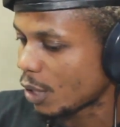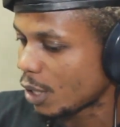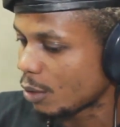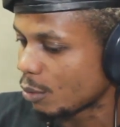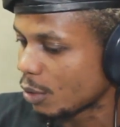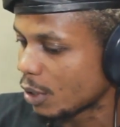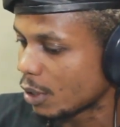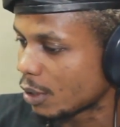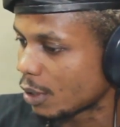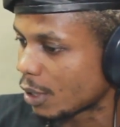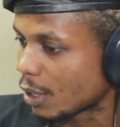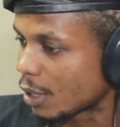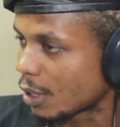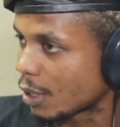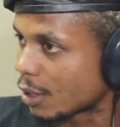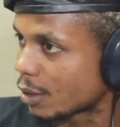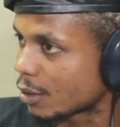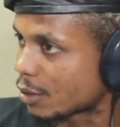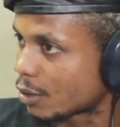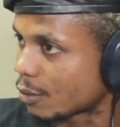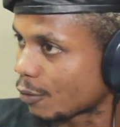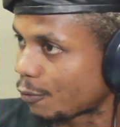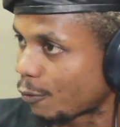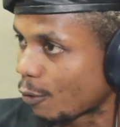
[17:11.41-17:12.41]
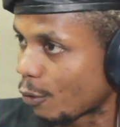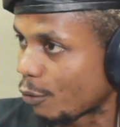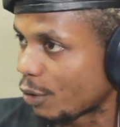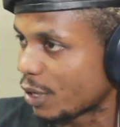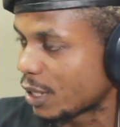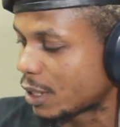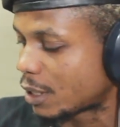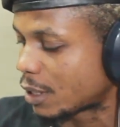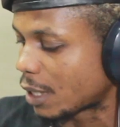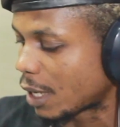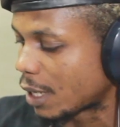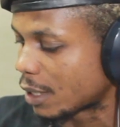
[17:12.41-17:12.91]
Maybe, for
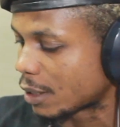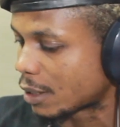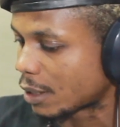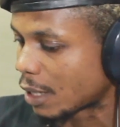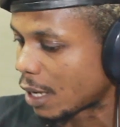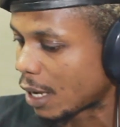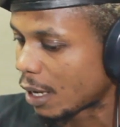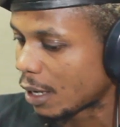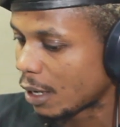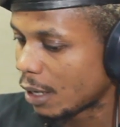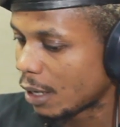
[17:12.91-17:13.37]
instance,